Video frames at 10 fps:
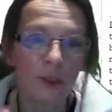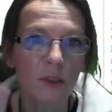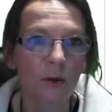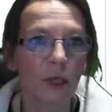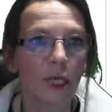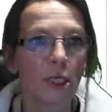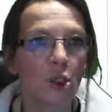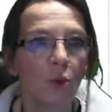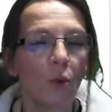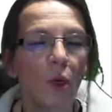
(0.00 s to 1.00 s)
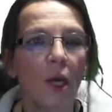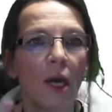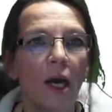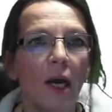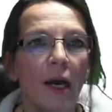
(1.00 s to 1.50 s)
unit or HU,
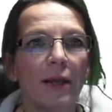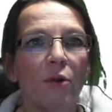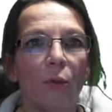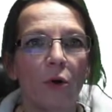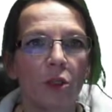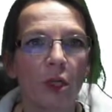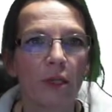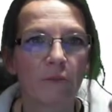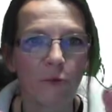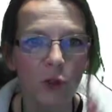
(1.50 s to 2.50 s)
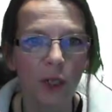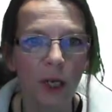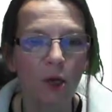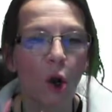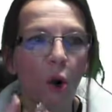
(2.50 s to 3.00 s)
and your project.
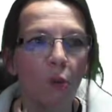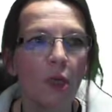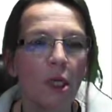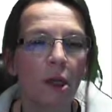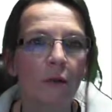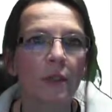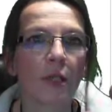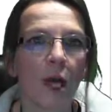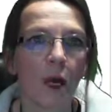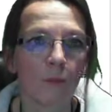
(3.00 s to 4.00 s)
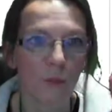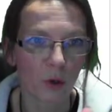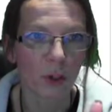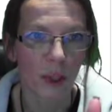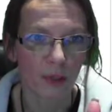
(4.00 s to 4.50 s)
Version 8 only knows a
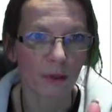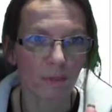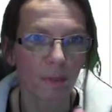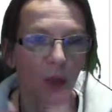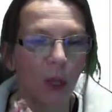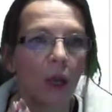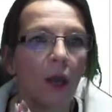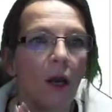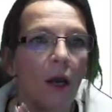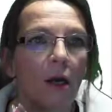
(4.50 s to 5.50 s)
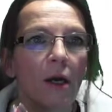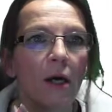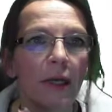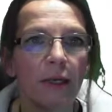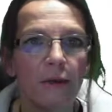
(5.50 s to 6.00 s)
project,
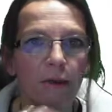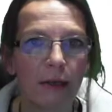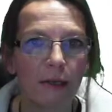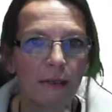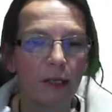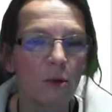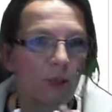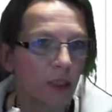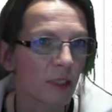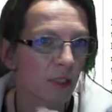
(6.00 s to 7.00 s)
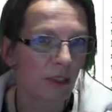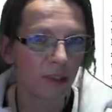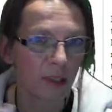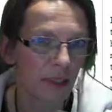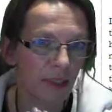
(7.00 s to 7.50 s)
and the user
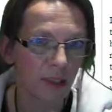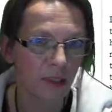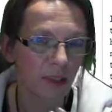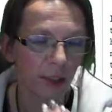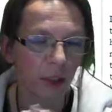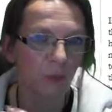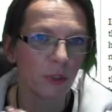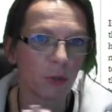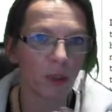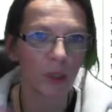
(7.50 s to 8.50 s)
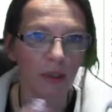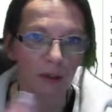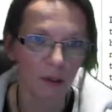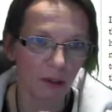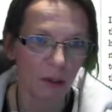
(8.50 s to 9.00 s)
doesn't see the distinction
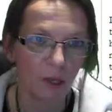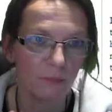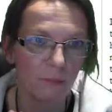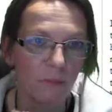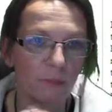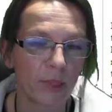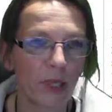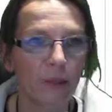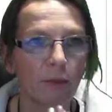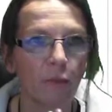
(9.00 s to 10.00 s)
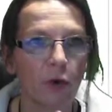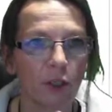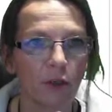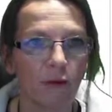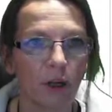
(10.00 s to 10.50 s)
between data and
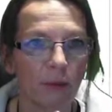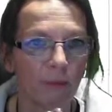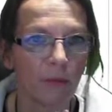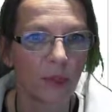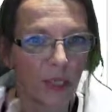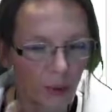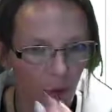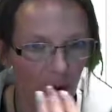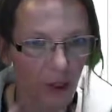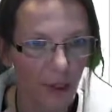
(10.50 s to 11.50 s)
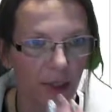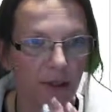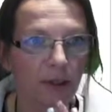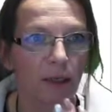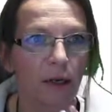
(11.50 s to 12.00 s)
project file.
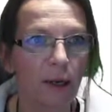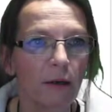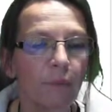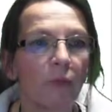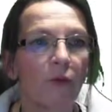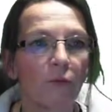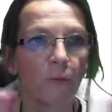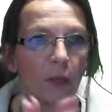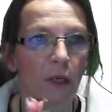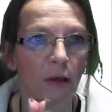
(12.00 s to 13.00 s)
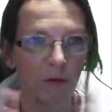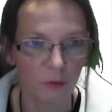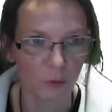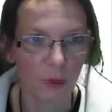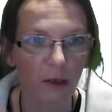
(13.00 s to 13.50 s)
Internally, it's still there
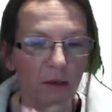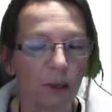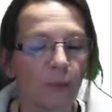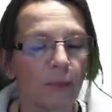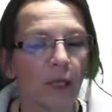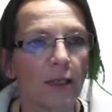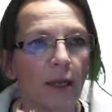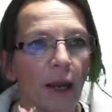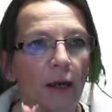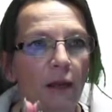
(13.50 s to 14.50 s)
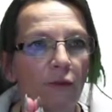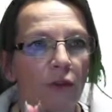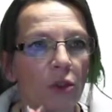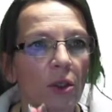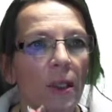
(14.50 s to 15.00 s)
to make data handling
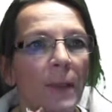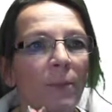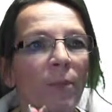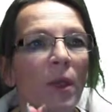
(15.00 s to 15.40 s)
efficient,